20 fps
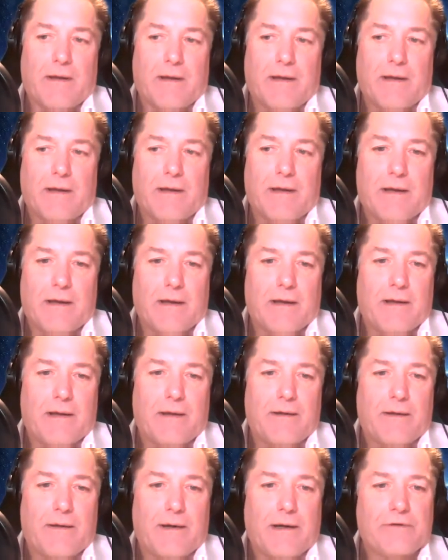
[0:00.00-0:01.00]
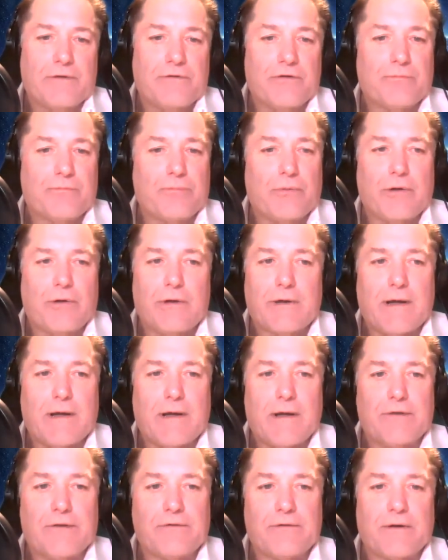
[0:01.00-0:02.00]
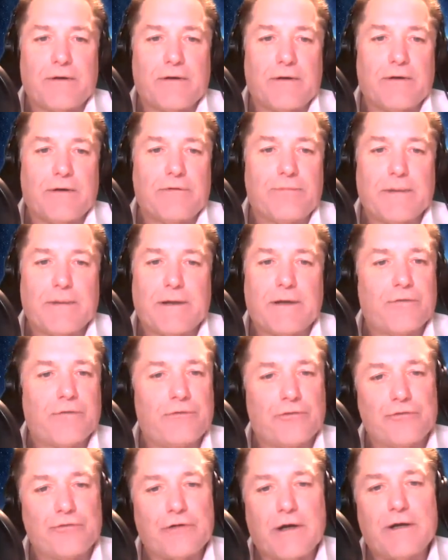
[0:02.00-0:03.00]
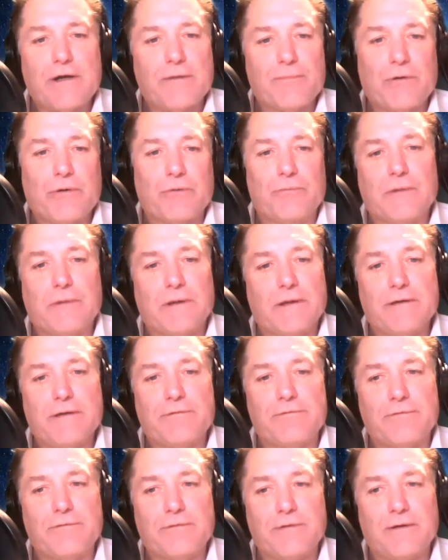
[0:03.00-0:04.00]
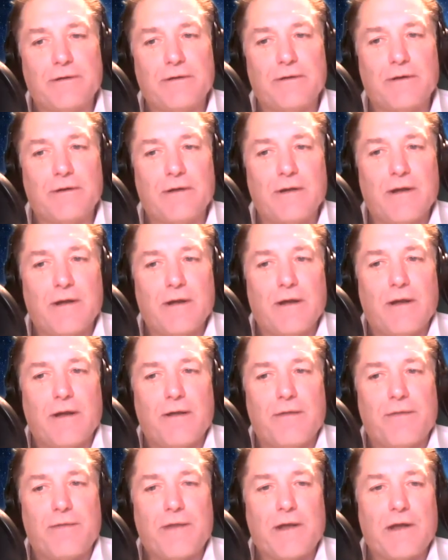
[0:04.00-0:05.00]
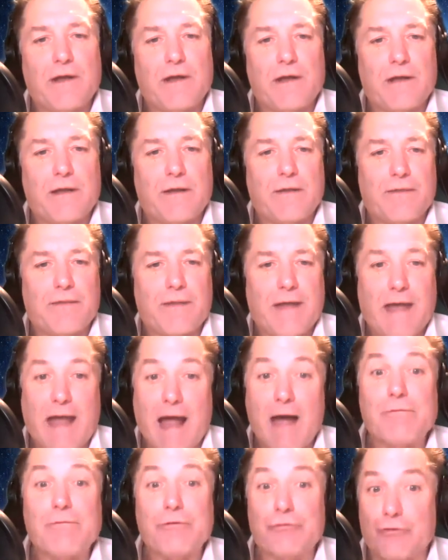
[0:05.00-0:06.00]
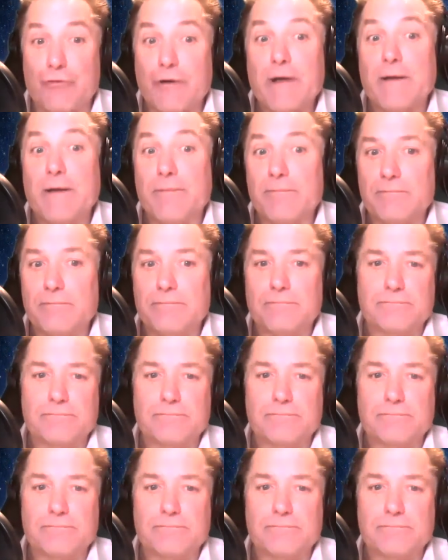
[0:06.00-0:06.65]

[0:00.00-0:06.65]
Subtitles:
And I just pointed out, I said, it's because they're trying to build belief. They have a dream.